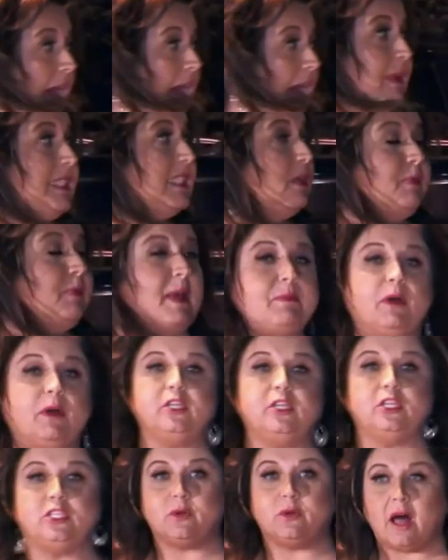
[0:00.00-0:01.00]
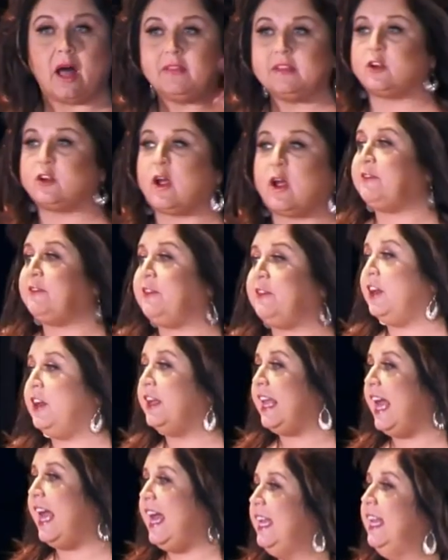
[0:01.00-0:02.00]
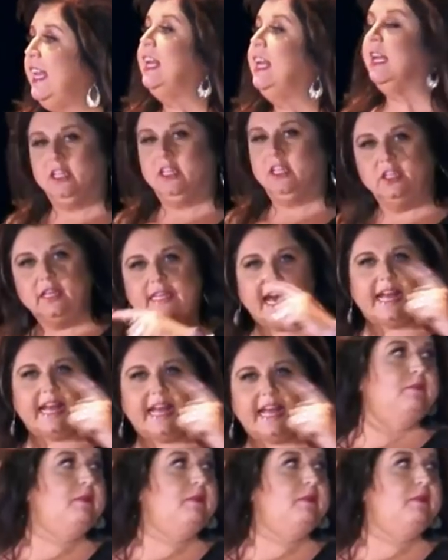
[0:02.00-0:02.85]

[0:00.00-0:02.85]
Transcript: Abby reports them for trespassing on her lot,